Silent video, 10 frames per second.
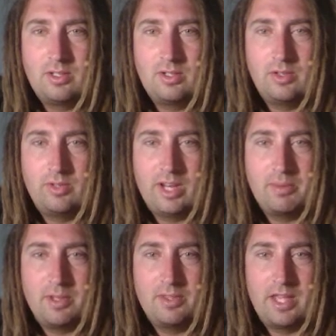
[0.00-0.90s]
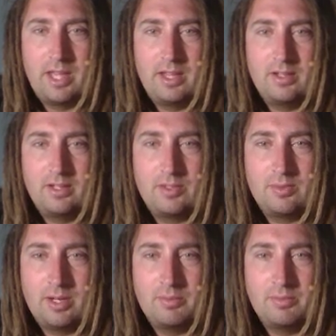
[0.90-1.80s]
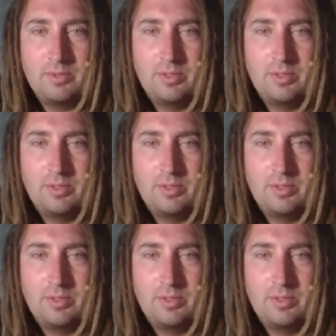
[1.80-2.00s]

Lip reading: No doubt about that. That's really